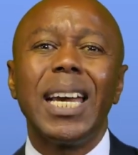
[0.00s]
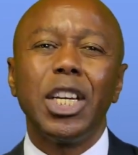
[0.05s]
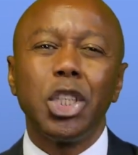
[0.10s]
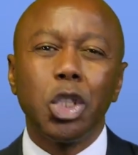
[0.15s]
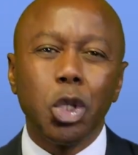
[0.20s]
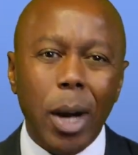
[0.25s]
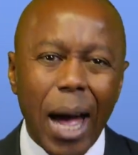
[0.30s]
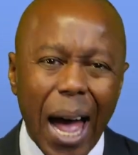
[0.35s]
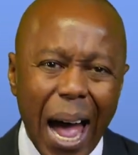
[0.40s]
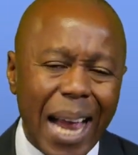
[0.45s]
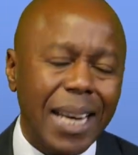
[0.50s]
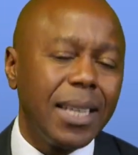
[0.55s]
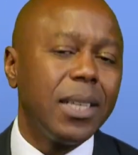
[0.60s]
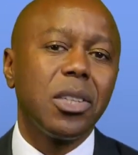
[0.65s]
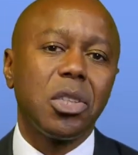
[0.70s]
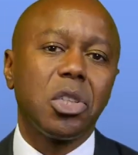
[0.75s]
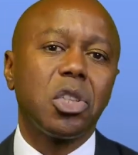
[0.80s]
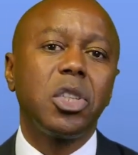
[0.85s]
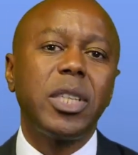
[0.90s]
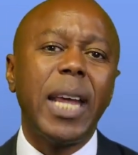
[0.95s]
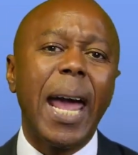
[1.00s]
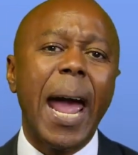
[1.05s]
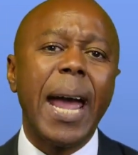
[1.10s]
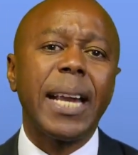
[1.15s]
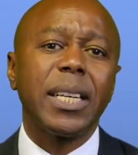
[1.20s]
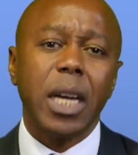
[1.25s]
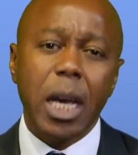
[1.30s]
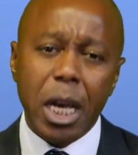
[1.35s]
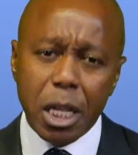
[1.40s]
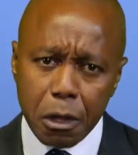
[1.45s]
to
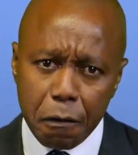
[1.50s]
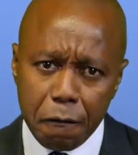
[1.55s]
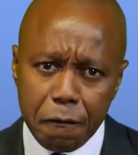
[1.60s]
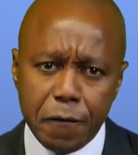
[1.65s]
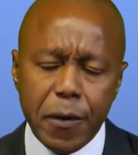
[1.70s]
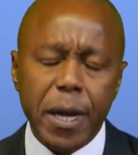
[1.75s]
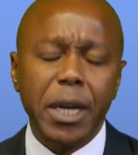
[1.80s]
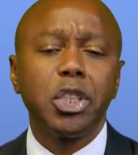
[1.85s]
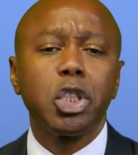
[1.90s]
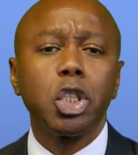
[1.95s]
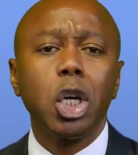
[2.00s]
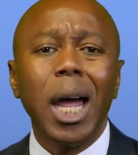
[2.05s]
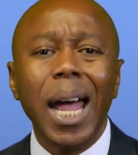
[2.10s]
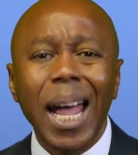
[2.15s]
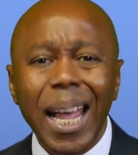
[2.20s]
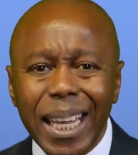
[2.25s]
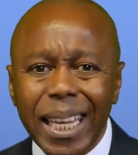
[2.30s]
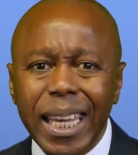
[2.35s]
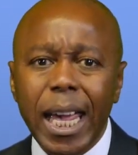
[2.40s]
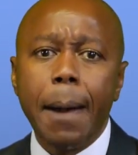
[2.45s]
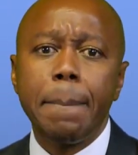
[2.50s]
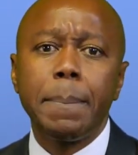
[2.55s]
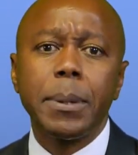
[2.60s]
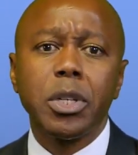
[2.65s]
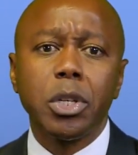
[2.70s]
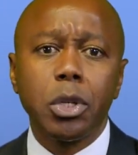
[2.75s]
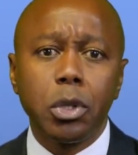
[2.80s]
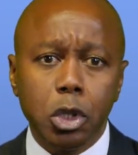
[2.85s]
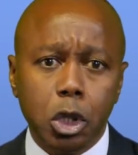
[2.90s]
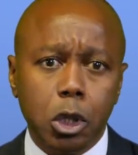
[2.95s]
understand the venture
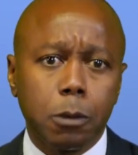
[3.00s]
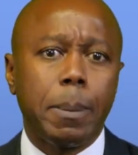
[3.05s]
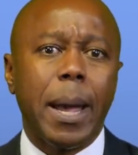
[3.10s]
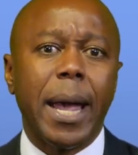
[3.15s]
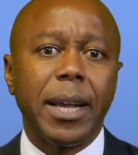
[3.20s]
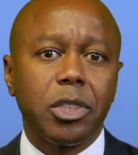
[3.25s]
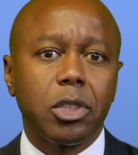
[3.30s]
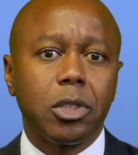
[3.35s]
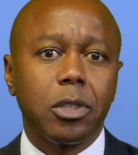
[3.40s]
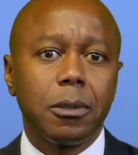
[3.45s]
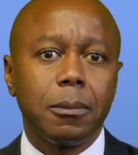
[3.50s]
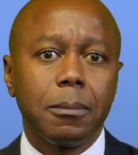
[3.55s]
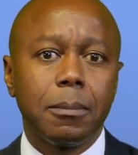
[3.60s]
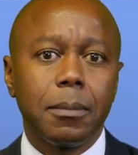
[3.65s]
capital space.